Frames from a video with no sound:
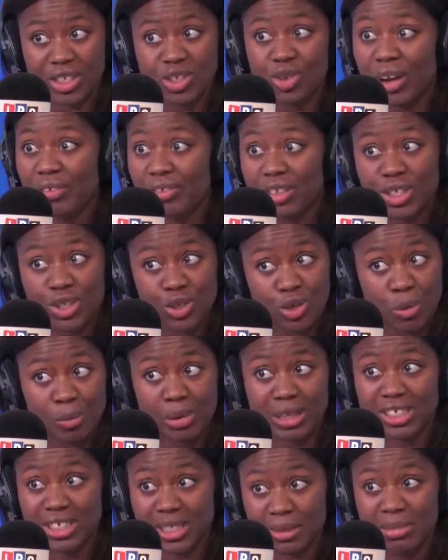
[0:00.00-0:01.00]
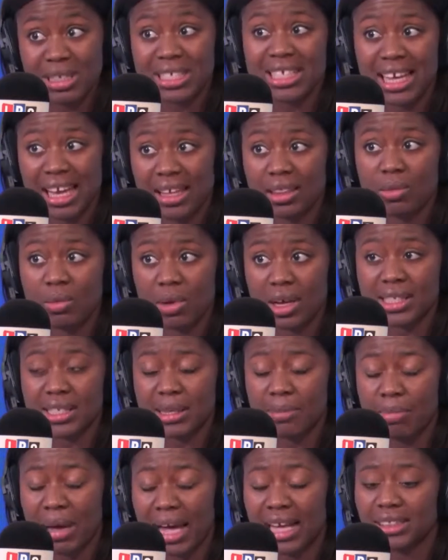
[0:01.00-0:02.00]
not even stop it, just mitigate the worst
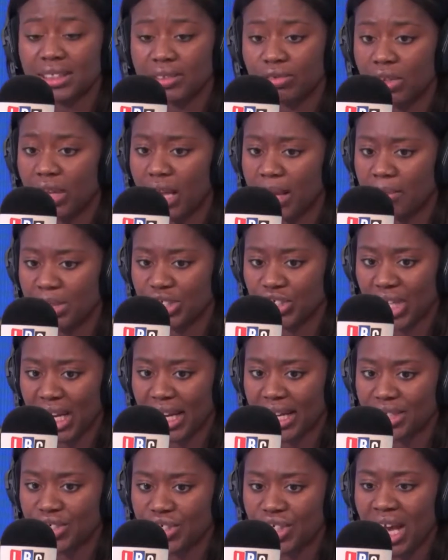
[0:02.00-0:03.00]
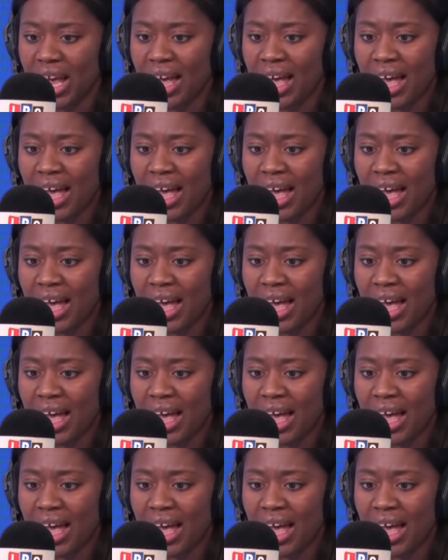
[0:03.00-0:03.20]
impacts of climate change.